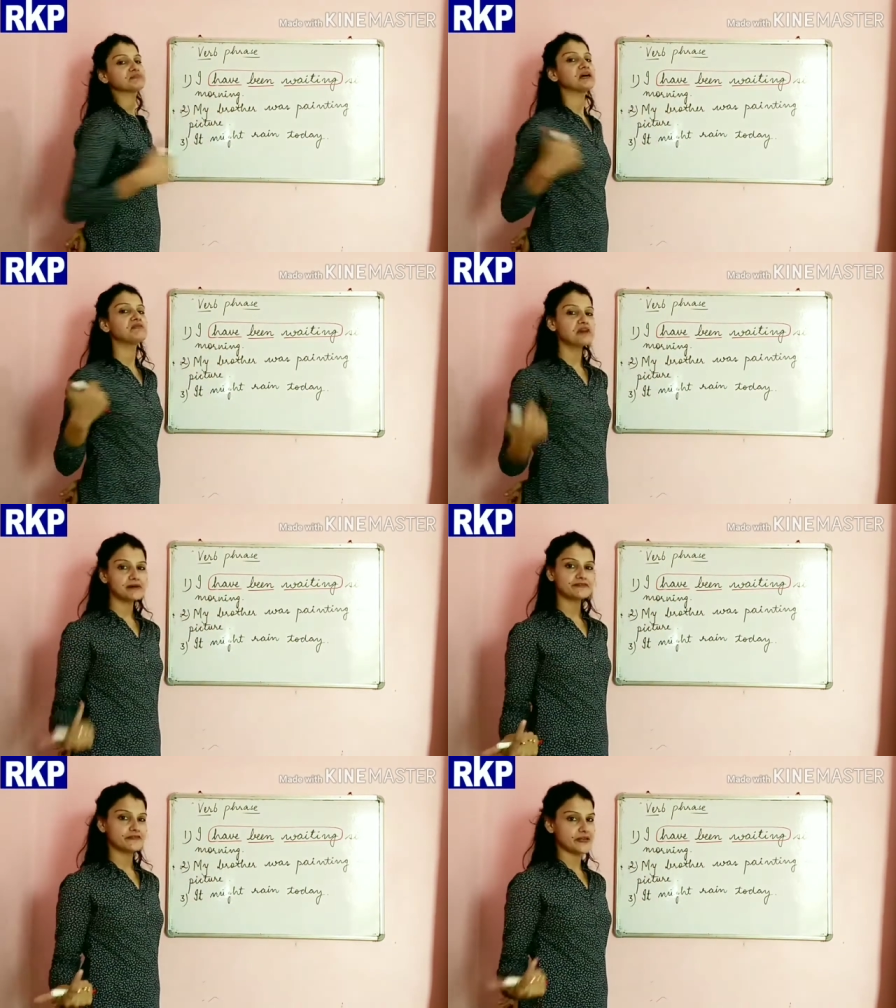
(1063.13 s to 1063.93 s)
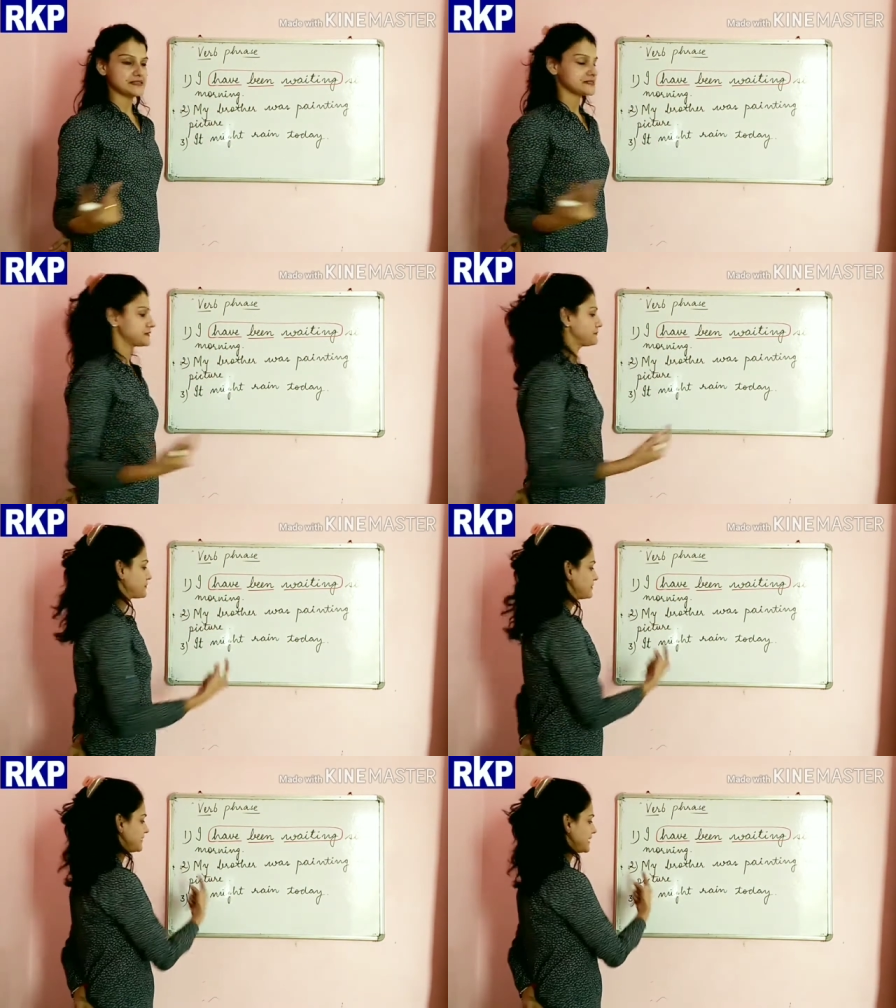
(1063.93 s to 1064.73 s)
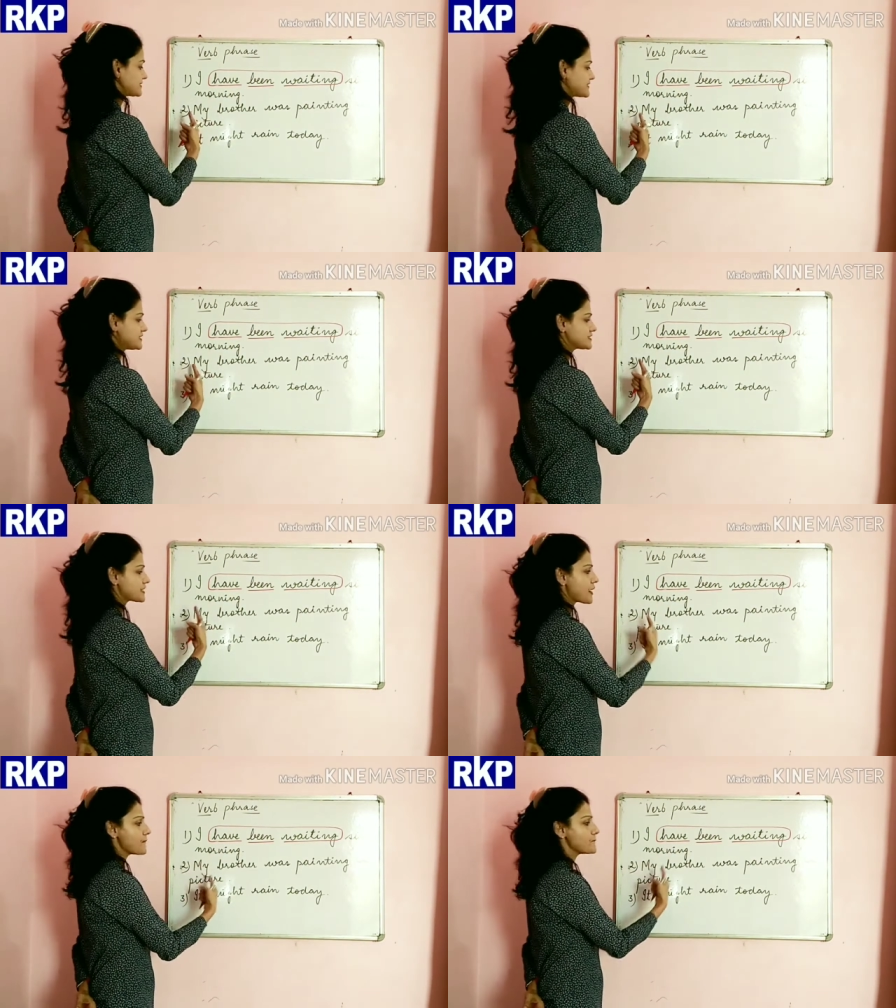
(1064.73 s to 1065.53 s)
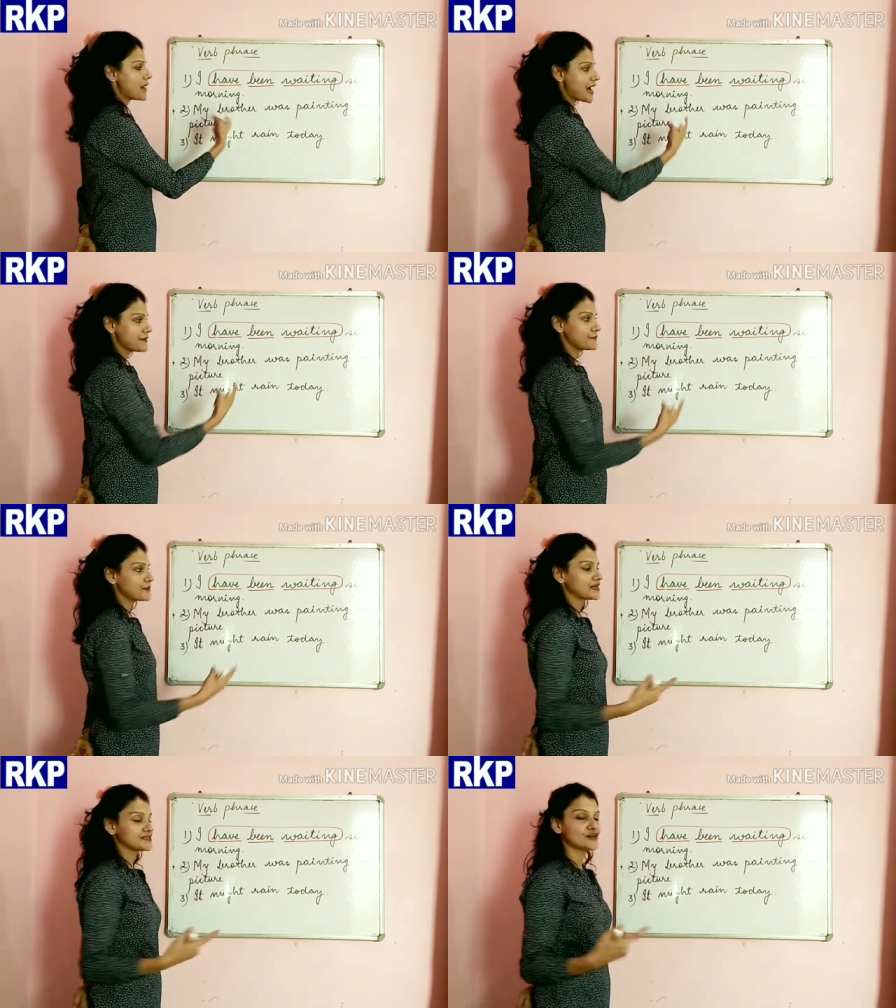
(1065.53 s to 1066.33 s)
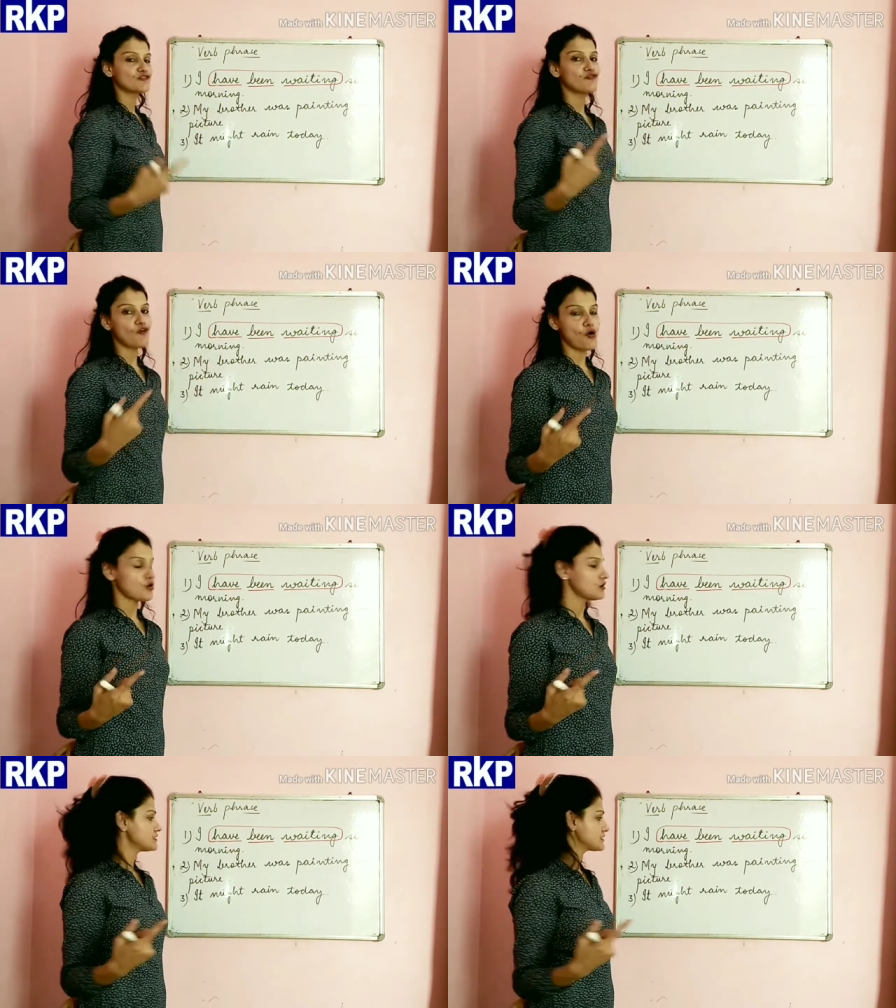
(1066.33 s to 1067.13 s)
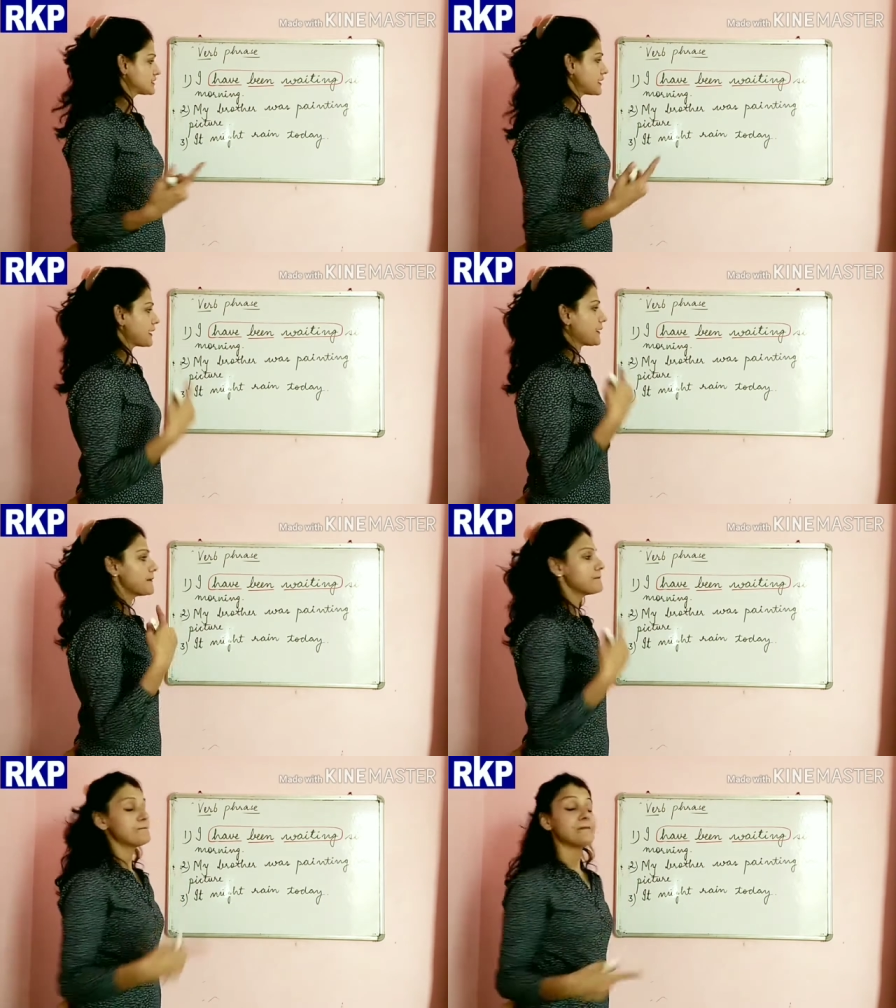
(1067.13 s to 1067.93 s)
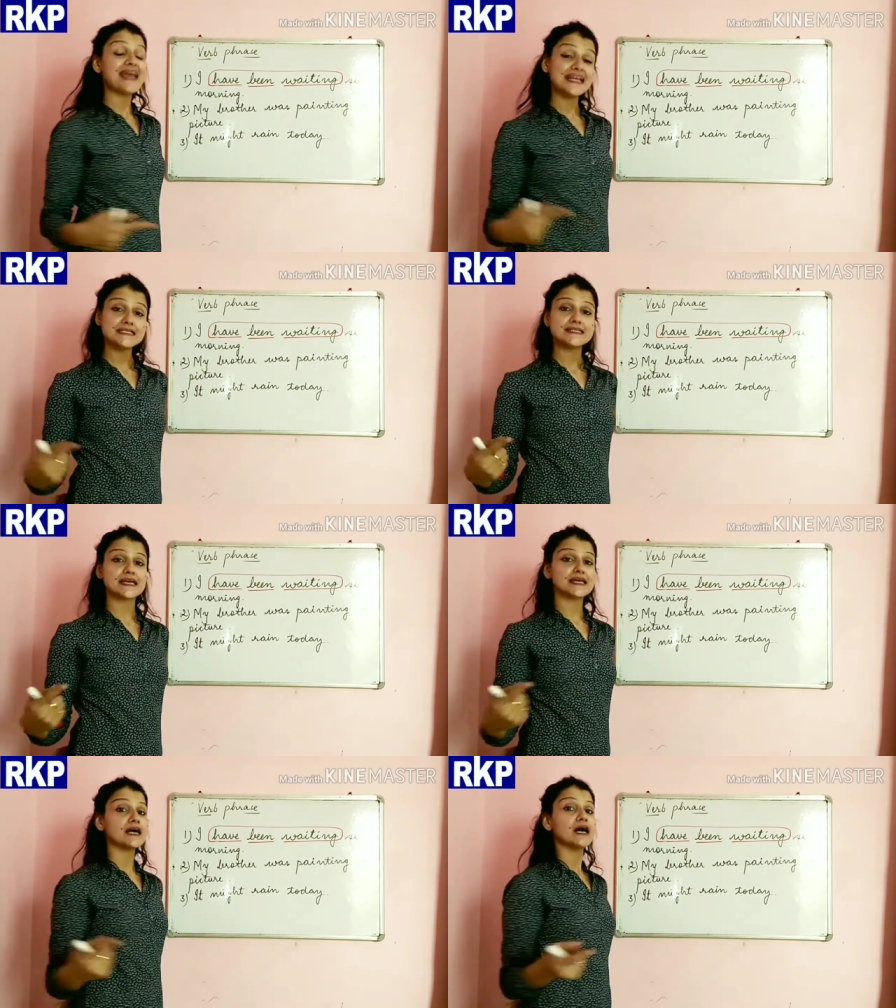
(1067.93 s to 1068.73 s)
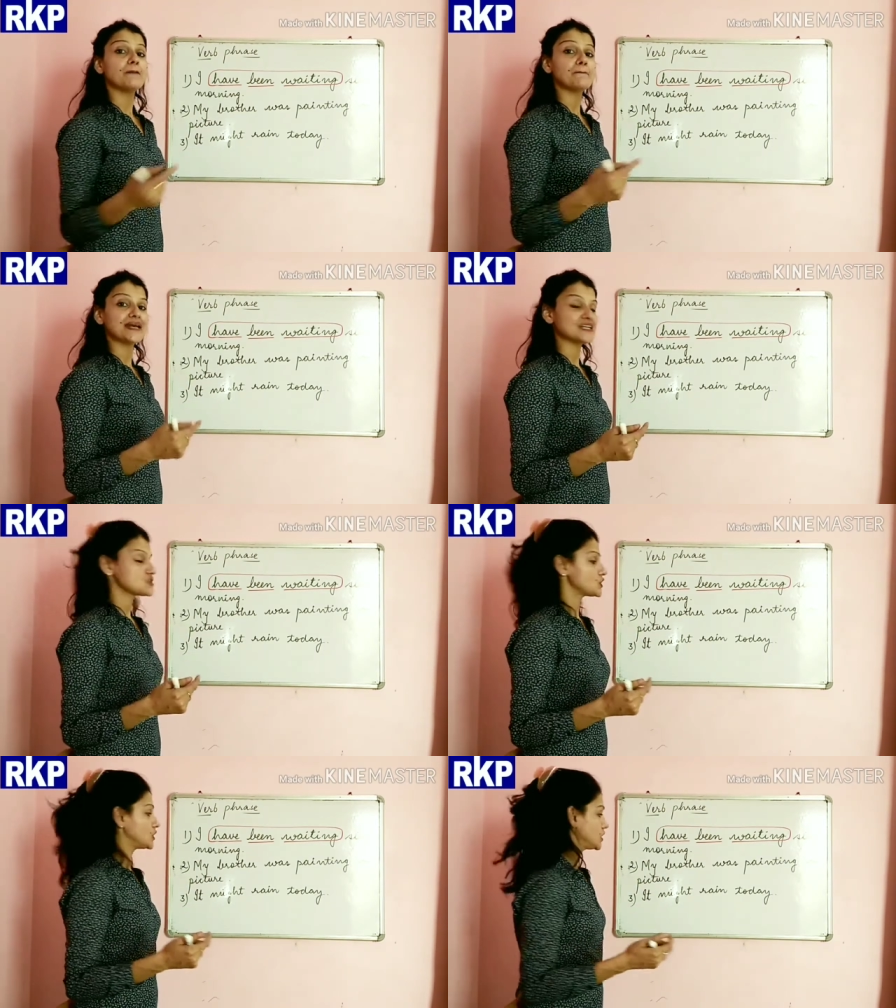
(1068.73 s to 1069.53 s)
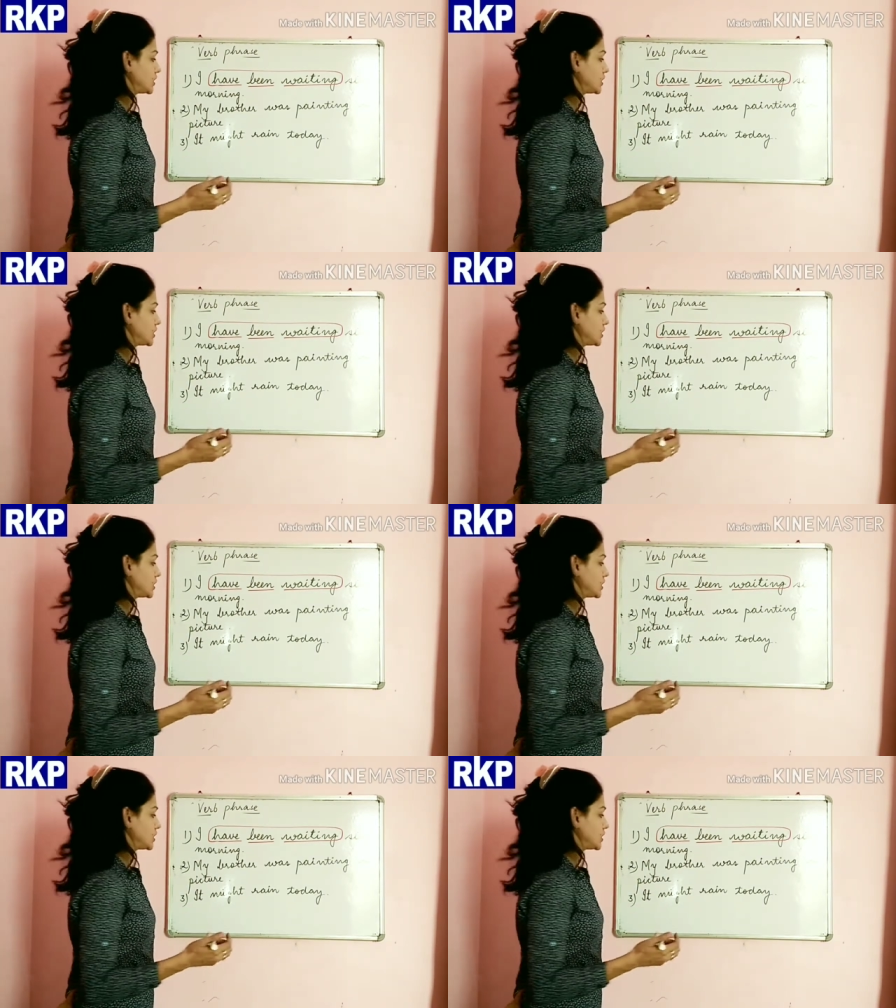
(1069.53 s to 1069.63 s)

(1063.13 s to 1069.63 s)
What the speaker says: a verb phrase. Next is my brother was painting a picture.